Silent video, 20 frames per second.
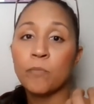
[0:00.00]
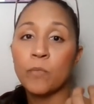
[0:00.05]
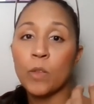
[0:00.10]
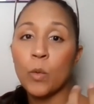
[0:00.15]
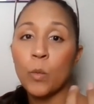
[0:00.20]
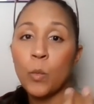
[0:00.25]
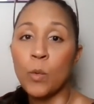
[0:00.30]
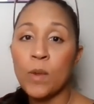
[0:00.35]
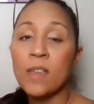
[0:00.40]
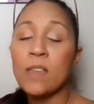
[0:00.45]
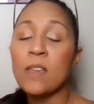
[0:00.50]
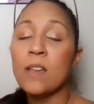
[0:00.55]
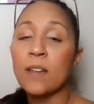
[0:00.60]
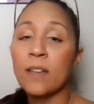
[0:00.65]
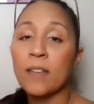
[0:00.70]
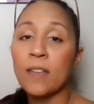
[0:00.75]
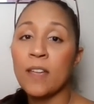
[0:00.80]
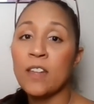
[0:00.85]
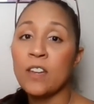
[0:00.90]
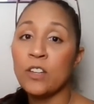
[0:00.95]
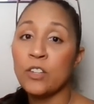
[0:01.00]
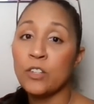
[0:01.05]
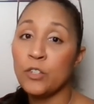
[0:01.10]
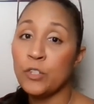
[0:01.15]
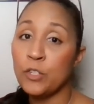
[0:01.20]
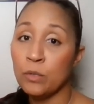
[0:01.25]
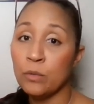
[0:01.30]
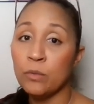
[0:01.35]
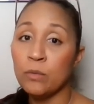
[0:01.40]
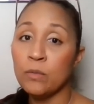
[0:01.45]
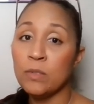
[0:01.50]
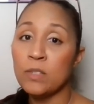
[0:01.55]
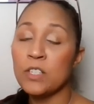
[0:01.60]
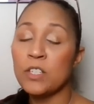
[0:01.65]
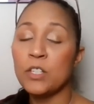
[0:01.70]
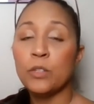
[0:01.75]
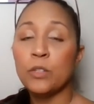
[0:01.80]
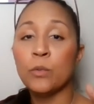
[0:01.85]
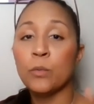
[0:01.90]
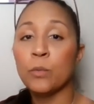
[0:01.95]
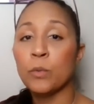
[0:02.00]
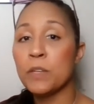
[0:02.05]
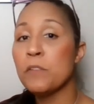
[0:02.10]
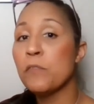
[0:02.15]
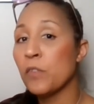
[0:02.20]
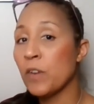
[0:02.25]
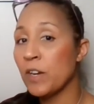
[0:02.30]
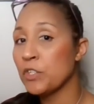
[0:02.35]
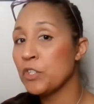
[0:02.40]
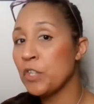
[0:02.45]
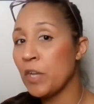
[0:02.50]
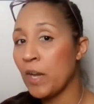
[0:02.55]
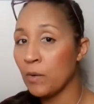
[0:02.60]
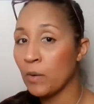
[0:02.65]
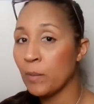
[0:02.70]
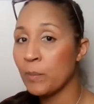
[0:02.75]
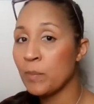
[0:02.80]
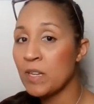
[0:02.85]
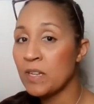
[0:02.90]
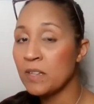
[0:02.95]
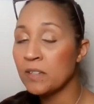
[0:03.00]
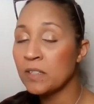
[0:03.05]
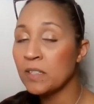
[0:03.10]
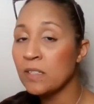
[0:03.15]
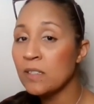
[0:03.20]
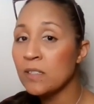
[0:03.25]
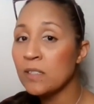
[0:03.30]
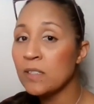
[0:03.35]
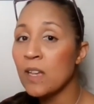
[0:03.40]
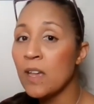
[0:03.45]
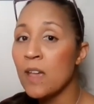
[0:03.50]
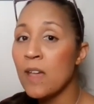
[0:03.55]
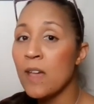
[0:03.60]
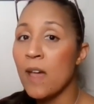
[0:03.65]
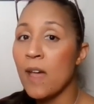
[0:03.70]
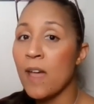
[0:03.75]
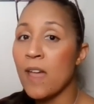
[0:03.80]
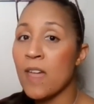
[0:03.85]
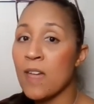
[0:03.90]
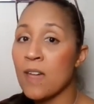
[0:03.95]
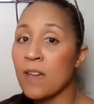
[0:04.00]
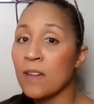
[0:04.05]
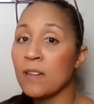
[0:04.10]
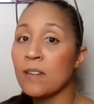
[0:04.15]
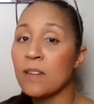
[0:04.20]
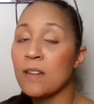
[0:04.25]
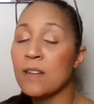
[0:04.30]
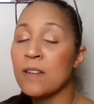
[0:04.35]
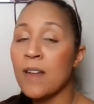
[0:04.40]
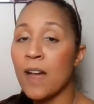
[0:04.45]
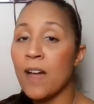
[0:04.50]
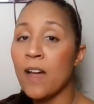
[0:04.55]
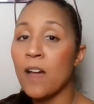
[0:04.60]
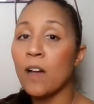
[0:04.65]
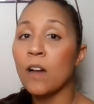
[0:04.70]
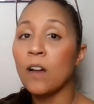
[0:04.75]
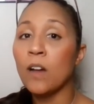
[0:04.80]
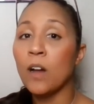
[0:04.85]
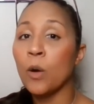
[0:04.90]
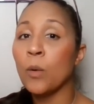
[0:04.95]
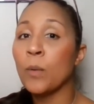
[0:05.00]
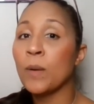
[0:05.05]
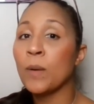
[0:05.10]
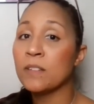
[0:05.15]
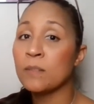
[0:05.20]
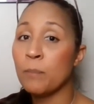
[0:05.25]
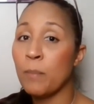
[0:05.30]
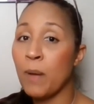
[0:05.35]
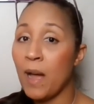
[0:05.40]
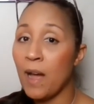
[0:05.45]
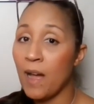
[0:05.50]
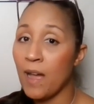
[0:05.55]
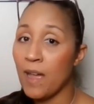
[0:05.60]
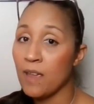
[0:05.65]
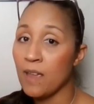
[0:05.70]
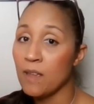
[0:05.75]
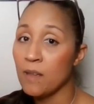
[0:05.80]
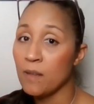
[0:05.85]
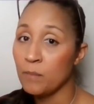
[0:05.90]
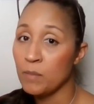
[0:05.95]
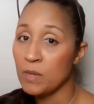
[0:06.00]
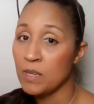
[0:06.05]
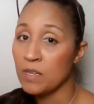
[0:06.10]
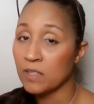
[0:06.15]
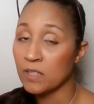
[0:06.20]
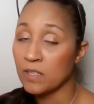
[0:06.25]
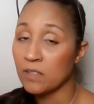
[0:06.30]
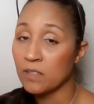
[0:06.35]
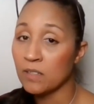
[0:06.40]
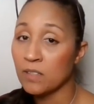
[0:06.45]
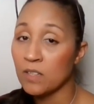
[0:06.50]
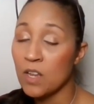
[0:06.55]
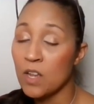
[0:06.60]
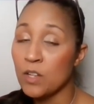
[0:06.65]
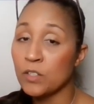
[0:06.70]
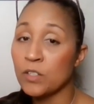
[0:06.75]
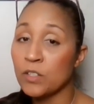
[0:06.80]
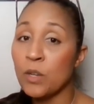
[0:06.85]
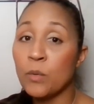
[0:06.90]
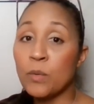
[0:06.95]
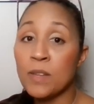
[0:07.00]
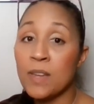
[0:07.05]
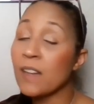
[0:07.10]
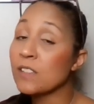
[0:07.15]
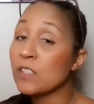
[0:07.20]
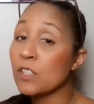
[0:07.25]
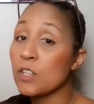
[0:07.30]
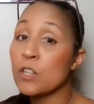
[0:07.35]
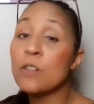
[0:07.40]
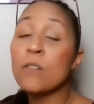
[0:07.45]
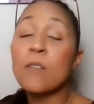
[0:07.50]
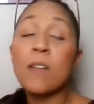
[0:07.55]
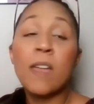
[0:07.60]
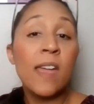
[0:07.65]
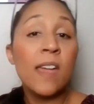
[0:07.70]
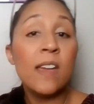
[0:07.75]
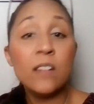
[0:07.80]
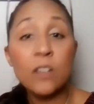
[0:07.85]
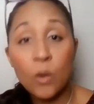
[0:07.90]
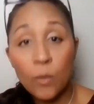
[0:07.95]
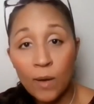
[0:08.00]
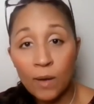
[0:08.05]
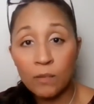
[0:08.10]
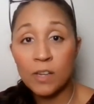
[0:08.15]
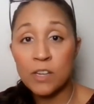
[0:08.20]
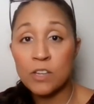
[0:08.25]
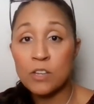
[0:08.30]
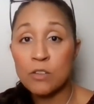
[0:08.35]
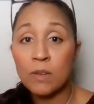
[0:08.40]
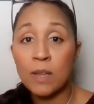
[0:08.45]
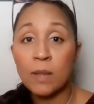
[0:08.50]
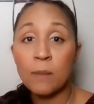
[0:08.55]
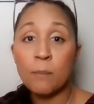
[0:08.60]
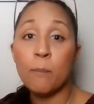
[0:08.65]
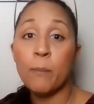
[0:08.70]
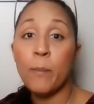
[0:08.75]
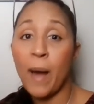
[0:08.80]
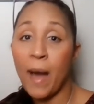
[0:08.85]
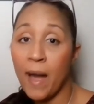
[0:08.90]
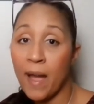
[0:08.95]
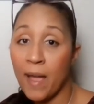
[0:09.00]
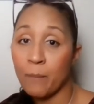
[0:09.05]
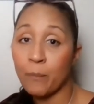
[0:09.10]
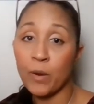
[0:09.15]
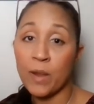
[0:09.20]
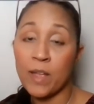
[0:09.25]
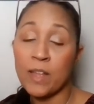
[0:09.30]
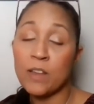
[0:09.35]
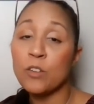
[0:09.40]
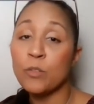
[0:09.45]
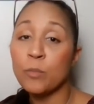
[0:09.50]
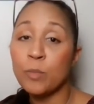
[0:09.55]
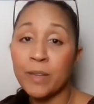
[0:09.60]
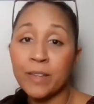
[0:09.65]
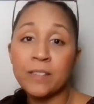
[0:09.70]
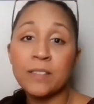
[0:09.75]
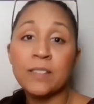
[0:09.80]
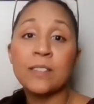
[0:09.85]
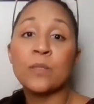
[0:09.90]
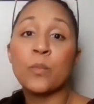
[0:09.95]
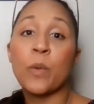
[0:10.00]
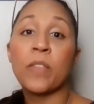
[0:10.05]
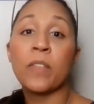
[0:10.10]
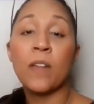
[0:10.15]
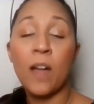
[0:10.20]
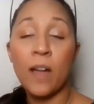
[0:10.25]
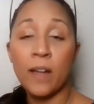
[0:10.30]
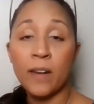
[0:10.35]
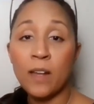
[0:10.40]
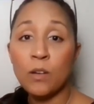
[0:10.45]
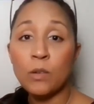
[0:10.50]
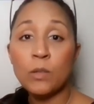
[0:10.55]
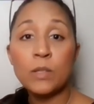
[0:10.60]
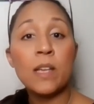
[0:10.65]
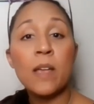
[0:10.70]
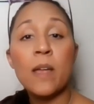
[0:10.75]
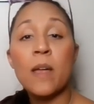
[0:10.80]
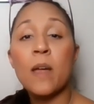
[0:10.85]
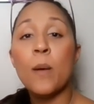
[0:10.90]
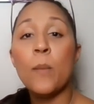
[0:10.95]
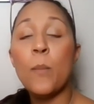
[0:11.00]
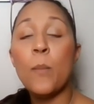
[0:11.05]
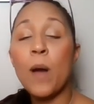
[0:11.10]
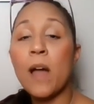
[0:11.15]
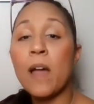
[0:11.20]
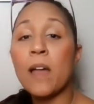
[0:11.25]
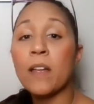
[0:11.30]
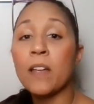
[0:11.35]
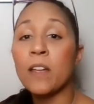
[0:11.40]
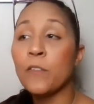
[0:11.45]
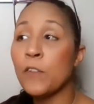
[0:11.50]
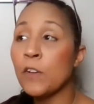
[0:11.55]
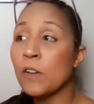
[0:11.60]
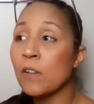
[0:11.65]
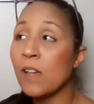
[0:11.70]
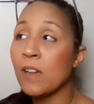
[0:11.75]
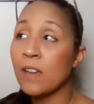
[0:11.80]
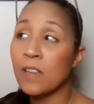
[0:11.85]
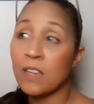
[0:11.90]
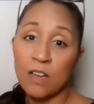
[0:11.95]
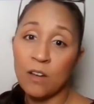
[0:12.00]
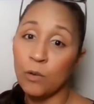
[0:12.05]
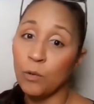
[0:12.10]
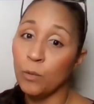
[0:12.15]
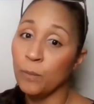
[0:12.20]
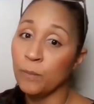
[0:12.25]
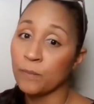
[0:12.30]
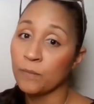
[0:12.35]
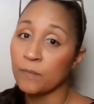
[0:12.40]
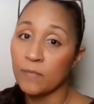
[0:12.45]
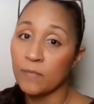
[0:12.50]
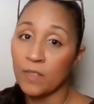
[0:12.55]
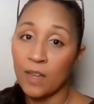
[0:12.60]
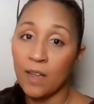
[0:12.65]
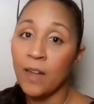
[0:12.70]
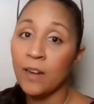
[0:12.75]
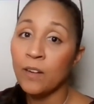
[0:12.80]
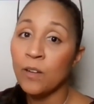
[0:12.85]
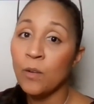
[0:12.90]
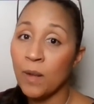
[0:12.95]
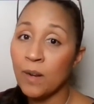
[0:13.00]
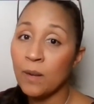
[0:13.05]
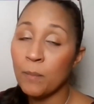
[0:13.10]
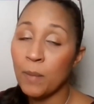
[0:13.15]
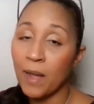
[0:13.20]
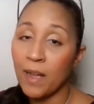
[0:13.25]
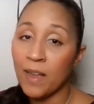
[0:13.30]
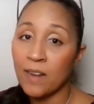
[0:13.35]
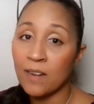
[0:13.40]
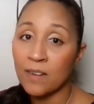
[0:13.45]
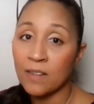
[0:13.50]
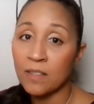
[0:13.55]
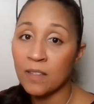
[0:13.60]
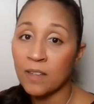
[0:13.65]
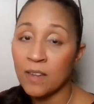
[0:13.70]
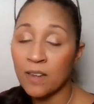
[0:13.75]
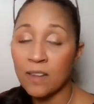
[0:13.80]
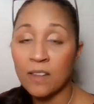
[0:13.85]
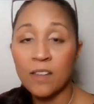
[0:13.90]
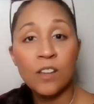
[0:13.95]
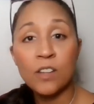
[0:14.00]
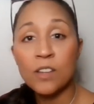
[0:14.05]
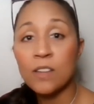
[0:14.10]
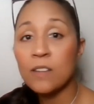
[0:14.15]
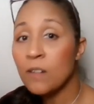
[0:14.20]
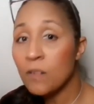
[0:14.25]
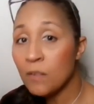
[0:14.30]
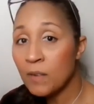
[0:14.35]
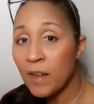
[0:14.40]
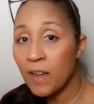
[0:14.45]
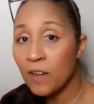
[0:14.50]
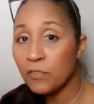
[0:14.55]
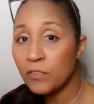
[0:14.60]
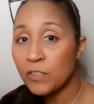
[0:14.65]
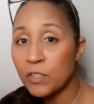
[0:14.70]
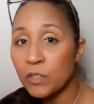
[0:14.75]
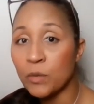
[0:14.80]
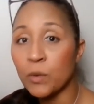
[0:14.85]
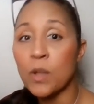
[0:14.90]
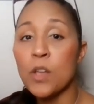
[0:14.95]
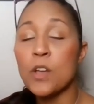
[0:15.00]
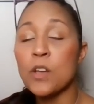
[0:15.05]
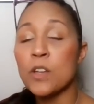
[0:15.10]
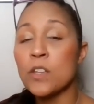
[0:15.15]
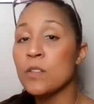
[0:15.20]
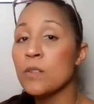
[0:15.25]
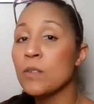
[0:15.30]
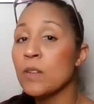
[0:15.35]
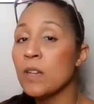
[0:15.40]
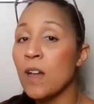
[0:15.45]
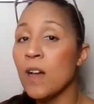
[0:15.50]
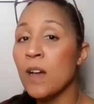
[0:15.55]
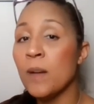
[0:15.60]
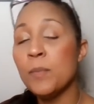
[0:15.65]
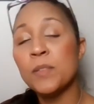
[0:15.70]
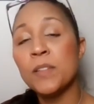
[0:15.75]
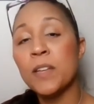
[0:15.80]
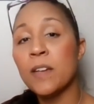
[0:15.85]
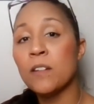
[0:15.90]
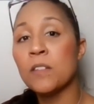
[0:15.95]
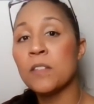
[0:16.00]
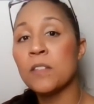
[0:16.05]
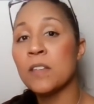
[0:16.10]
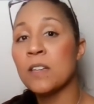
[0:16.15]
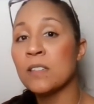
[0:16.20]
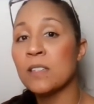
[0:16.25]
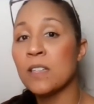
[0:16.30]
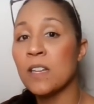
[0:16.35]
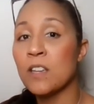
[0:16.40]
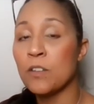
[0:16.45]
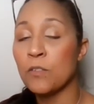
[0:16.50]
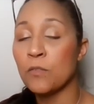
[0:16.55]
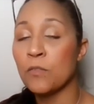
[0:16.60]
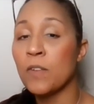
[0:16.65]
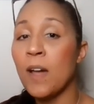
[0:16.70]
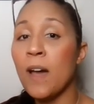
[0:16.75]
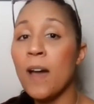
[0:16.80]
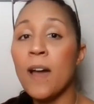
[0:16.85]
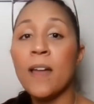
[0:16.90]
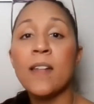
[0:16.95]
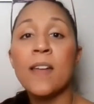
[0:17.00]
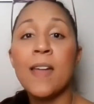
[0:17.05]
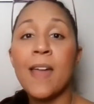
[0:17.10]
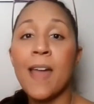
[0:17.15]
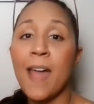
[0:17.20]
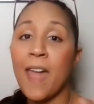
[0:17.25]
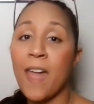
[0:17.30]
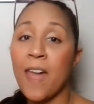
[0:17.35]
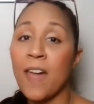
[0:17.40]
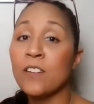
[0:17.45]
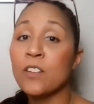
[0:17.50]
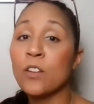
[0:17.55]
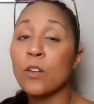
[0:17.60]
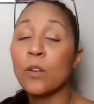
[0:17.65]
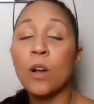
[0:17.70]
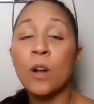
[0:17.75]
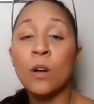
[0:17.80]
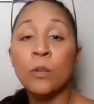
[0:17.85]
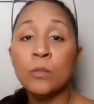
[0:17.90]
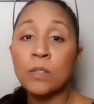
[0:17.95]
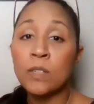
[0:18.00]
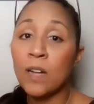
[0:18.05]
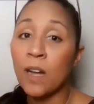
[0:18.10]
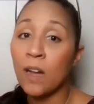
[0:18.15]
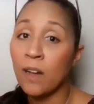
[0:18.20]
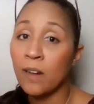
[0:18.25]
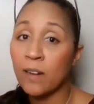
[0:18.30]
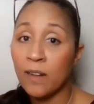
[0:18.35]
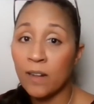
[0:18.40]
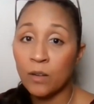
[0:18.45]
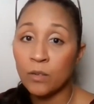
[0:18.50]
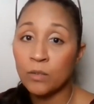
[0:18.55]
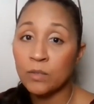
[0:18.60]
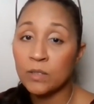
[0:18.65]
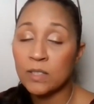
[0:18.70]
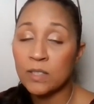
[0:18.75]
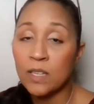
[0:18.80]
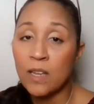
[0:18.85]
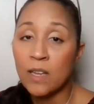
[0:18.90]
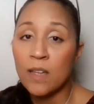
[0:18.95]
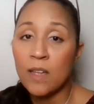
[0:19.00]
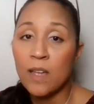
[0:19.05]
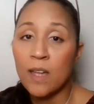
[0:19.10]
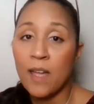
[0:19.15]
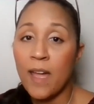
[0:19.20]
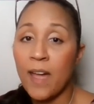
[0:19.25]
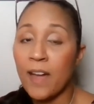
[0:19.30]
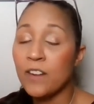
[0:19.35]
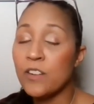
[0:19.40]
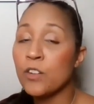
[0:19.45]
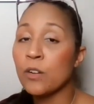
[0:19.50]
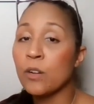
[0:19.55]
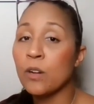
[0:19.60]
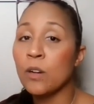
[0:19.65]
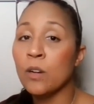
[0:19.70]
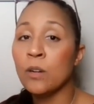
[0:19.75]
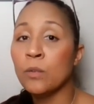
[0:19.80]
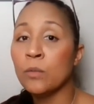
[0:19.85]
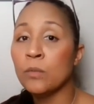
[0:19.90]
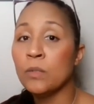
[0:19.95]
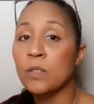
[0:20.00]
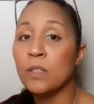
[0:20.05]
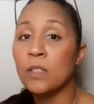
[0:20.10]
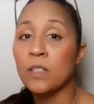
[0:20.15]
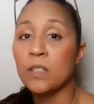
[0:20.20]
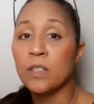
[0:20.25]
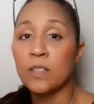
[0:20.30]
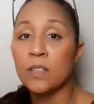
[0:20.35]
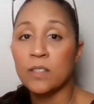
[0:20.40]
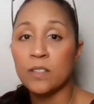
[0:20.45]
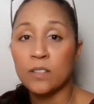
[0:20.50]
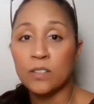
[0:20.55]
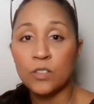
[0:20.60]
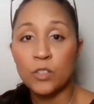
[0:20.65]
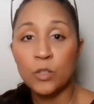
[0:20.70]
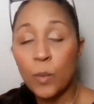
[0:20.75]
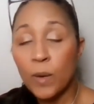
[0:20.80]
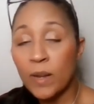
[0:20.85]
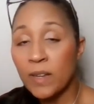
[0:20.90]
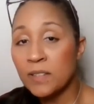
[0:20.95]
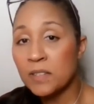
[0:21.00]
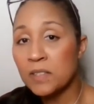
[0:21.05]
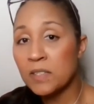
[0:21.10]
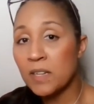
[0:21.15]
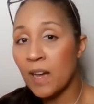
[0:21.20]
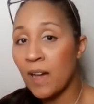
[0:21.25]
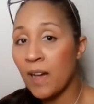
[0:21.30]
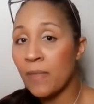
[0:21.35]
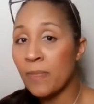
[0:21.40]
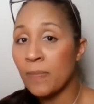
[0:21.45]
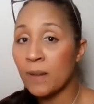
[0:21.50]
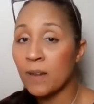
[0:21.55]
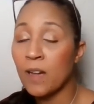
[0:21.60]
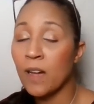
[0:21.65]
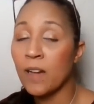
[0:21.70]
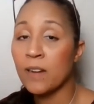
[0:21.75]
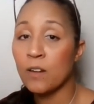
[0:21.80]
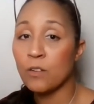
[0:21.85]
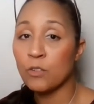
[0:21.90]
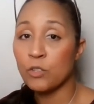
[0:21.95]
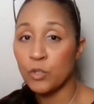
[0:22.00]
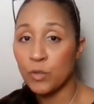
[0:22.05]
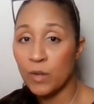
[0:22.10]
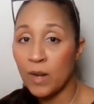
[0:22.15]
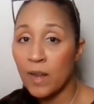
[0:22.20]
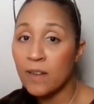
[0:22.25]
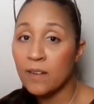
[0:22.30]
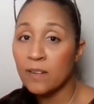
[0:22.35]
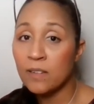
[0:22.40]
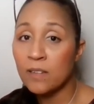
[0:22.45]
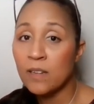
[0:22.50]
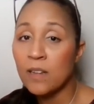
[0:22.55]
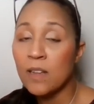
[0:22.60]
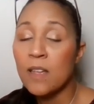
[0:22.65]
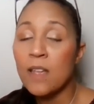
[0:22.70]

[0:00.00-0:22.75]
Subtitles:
we can do to refresh our pieces and not always buy pieces. So yes, you can go out and you can buy brand new pieces with cutouts, but if you're like, yo, I don't want to buy anything, you don't have to. You can upcycle things that you've got, add your own cutouts, add your own twist on the cutout trend,